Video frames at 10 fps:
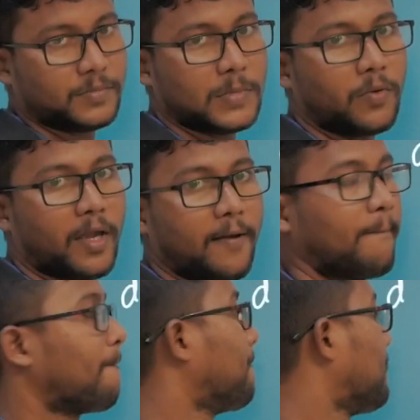Okay,
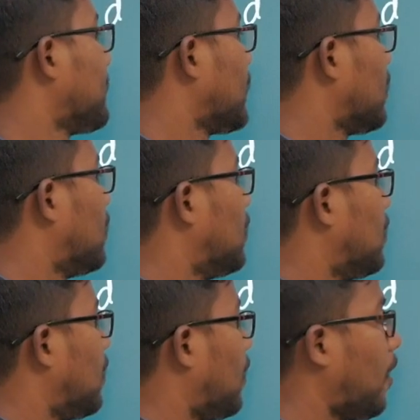
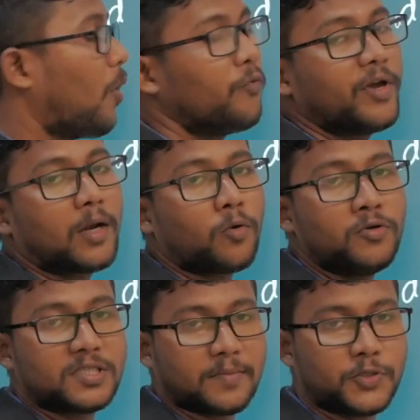now we are
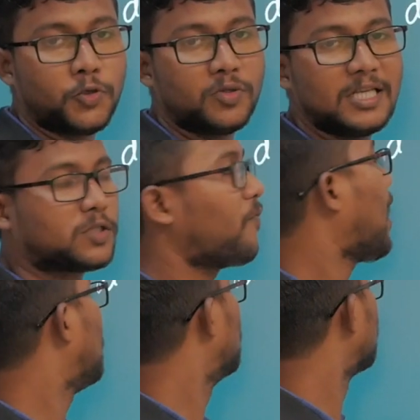going to substitute these
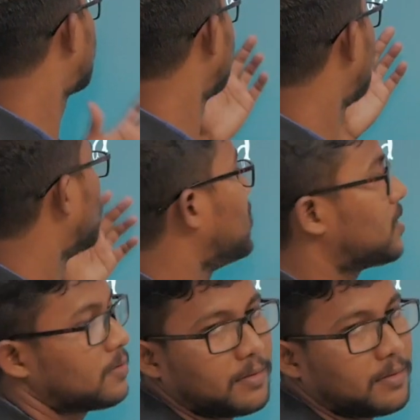values to this